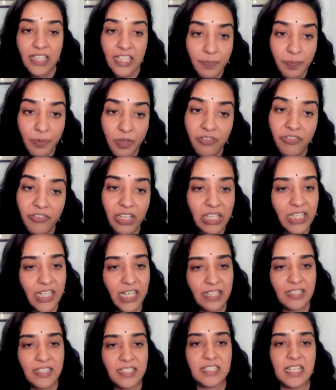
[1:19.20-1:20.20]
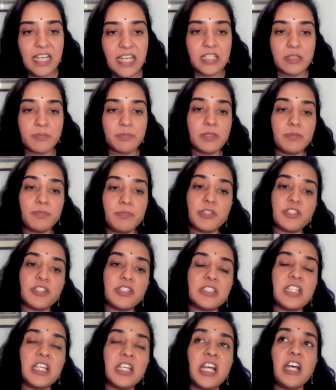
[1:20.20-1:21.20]
That's perfectly understandable
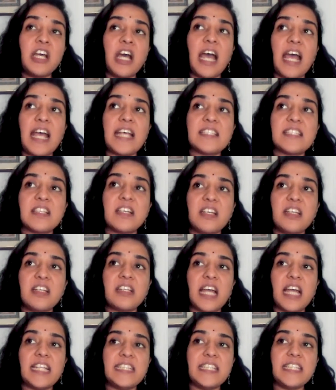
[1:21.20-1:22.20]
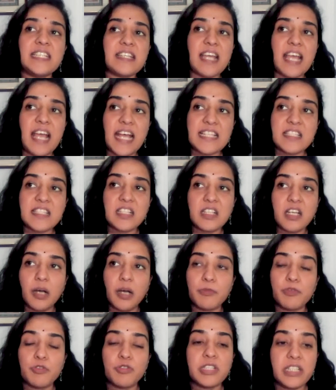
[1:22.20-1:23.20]
because as a I think as a
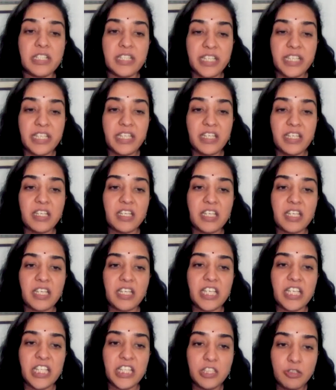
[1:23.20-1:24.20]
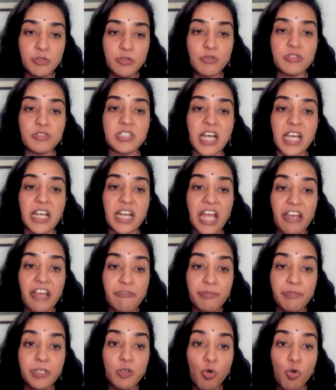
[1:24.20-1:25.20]
community, Hindus are
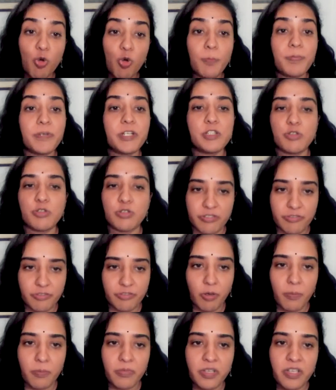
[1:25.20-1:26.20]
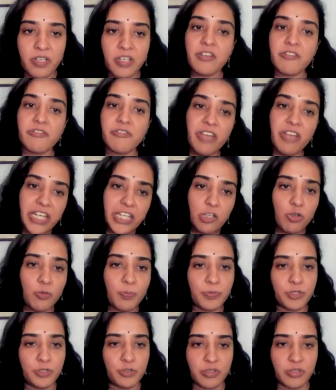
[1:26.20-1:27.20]
have been open to reform, very open
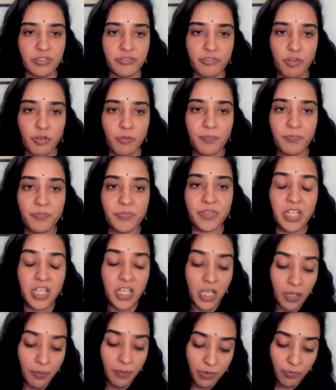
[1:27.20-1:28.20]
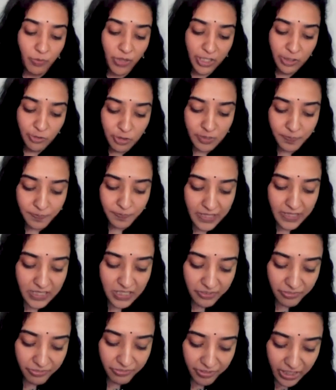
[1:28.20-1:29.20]
but when you
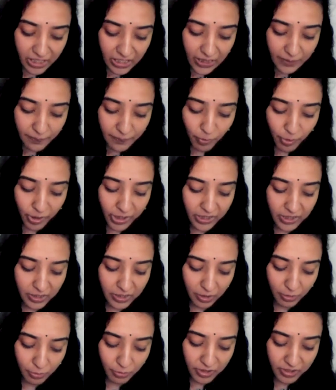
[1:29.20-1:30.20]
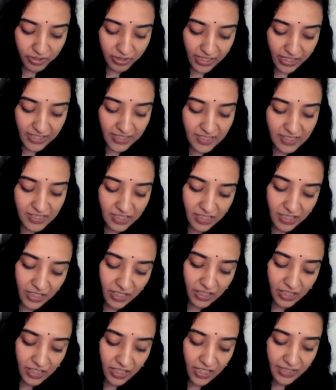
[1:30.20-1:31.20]
specifically point out and
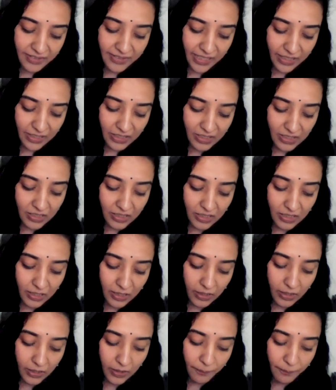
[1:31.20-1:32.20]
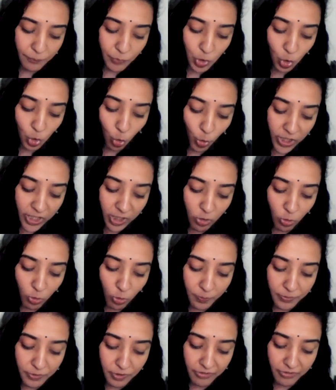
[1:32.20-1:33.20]
say that uh, throwing
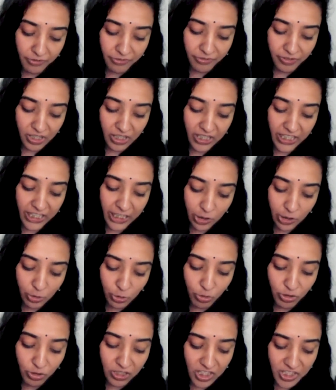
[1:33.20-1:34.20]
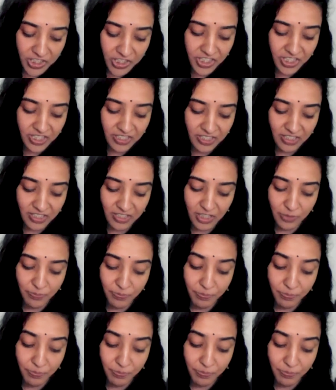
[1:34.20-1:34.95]
open of Hindu religious